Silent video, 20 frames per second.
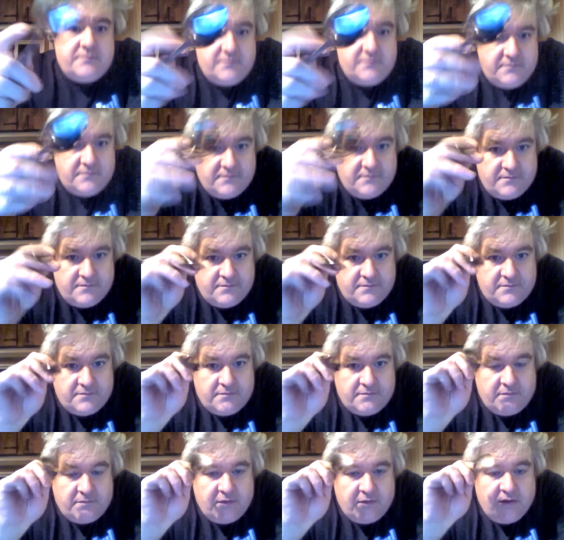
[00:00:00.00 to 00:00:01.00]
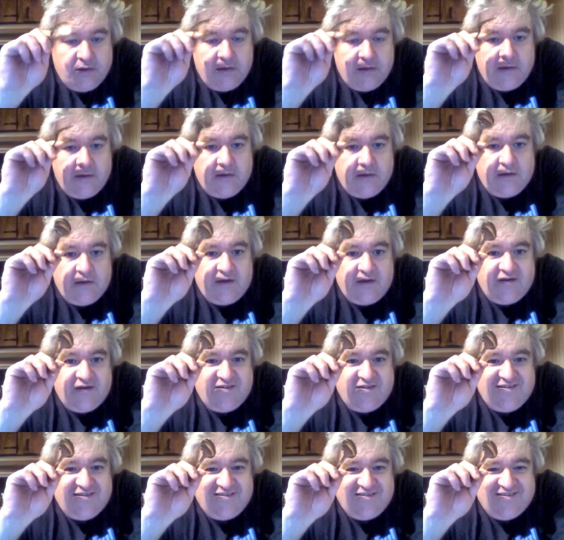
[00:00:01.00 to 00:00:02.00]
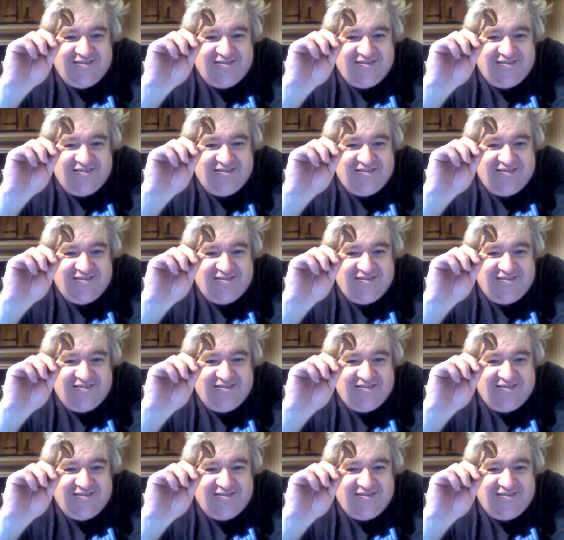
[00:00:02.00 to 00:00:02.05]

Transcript: No one is speaking in this clip.